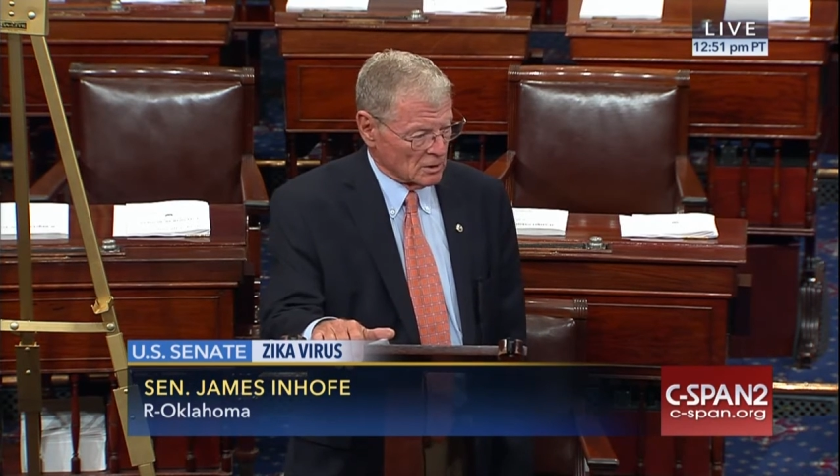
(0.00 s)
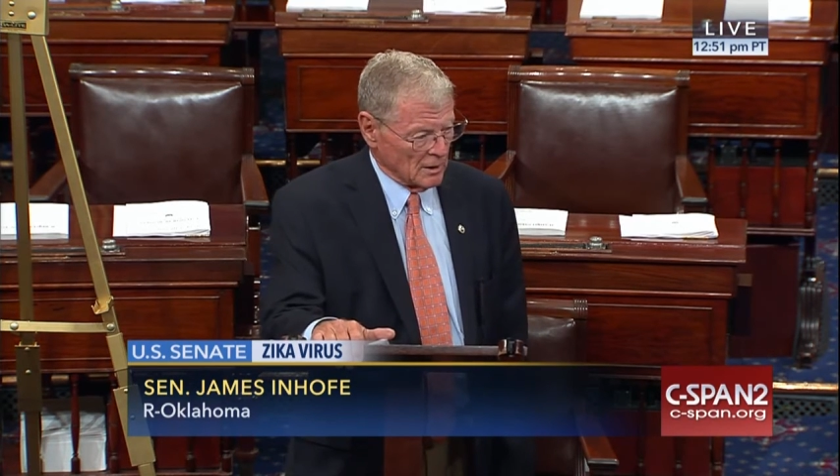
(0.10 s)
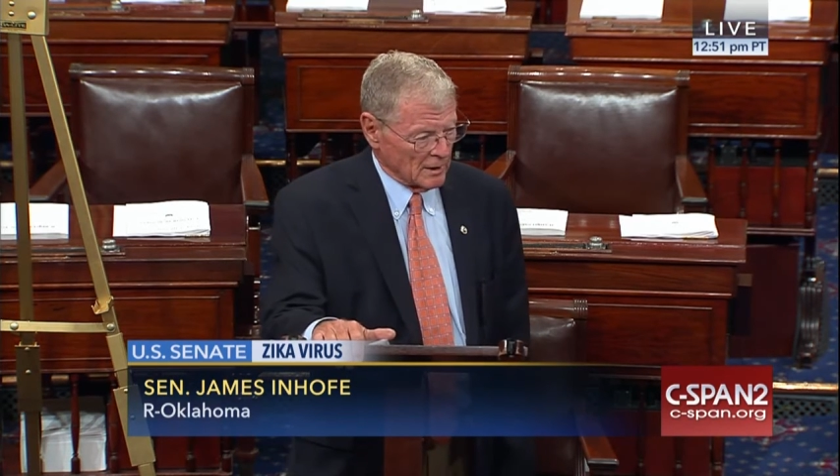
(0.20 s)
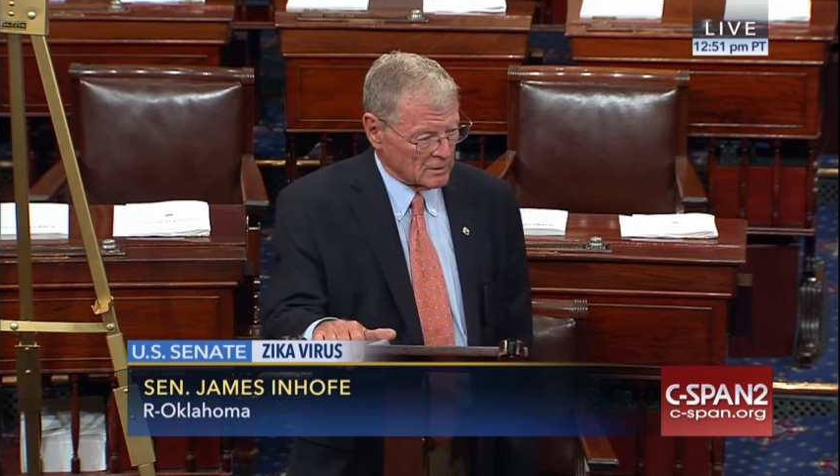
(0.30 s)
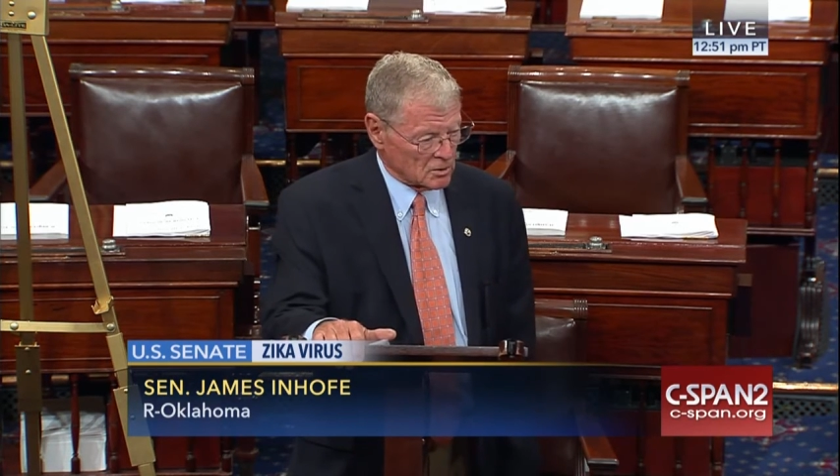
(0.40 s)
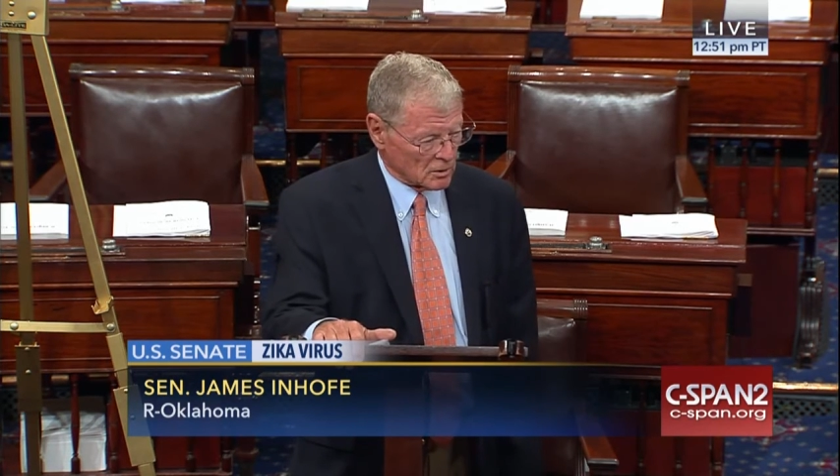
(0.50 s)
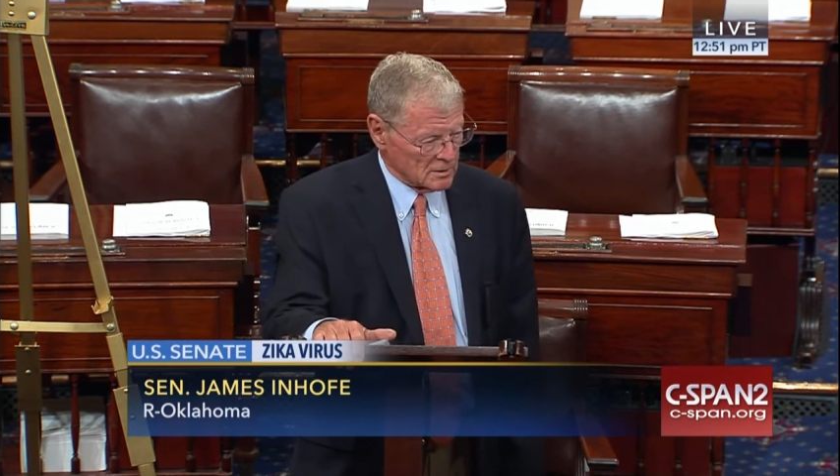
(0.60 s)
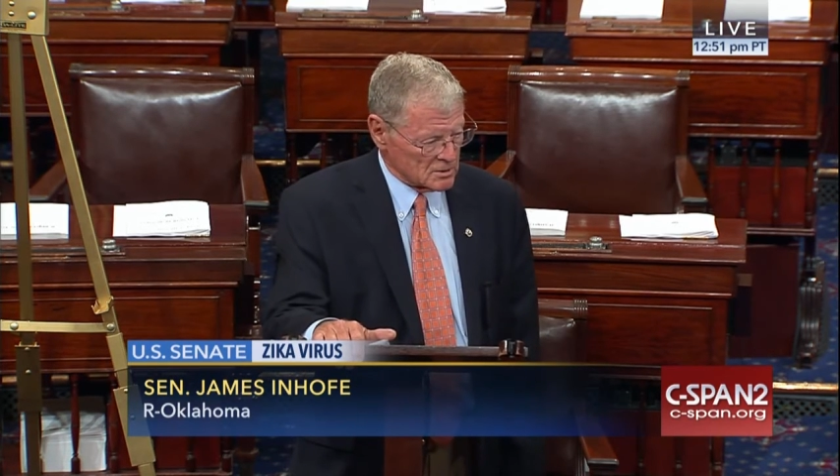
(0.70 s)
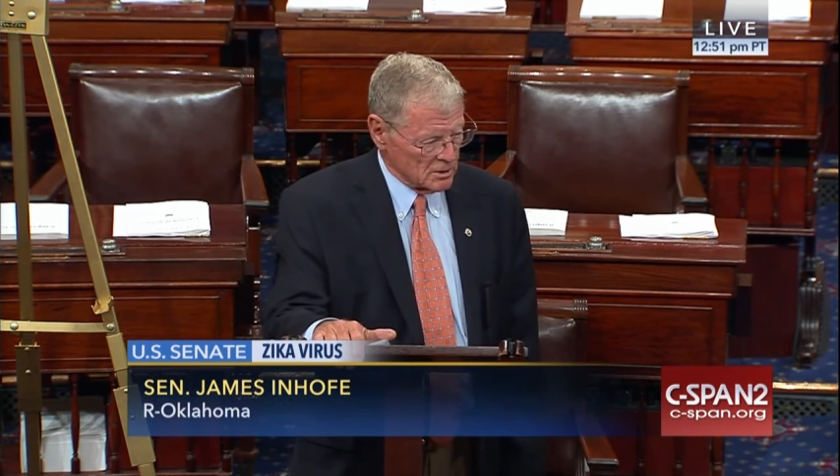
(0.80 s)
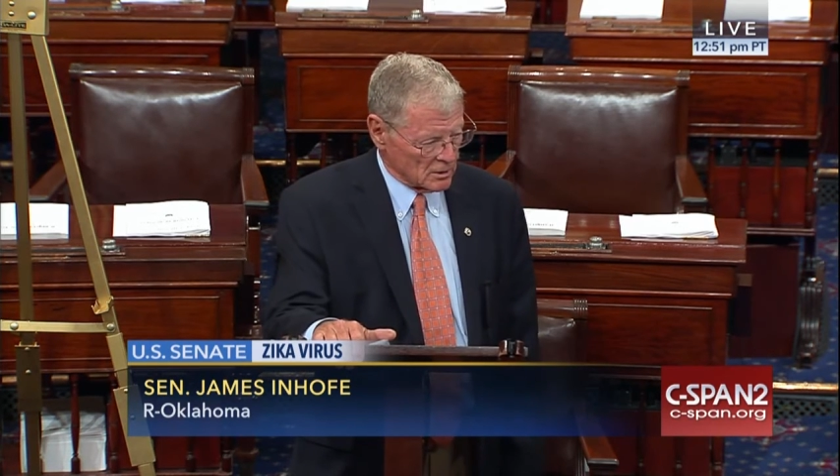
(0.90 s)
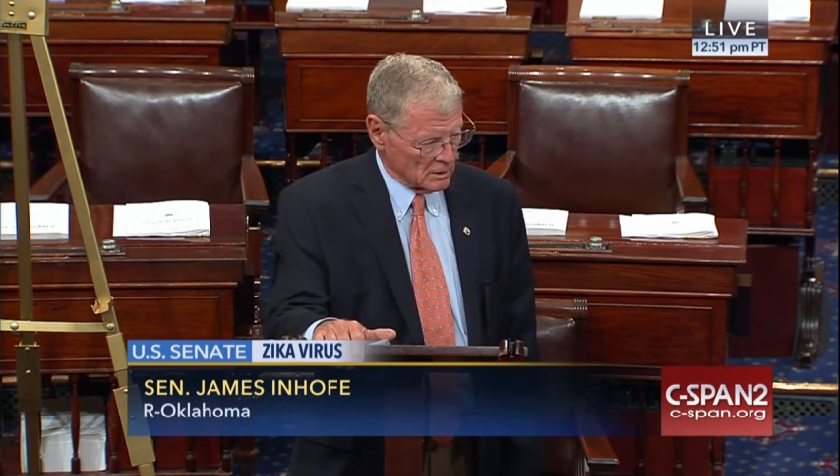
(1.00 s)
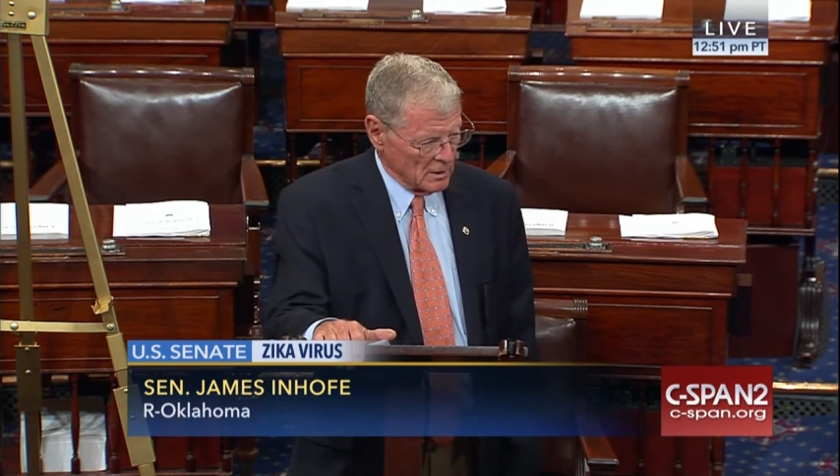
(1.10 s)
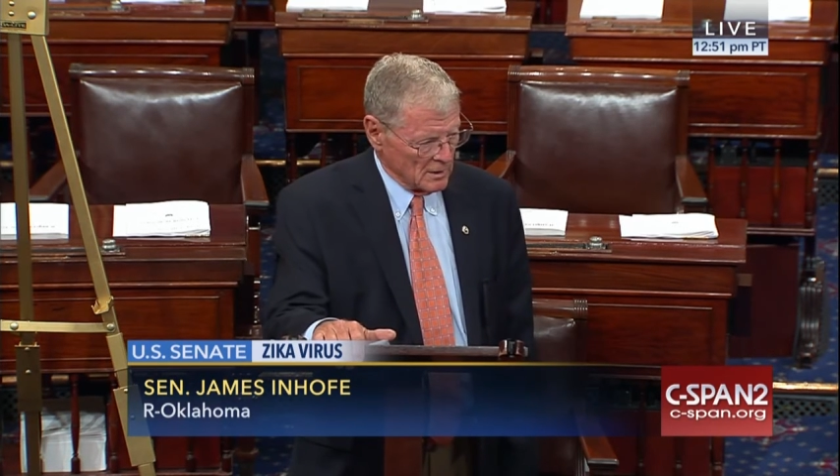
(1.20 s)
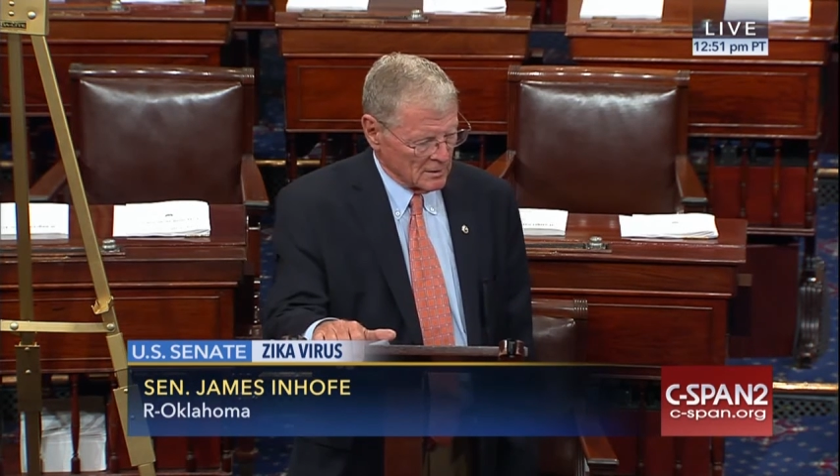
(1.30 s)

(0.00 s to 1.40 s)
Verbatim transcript: alike to consider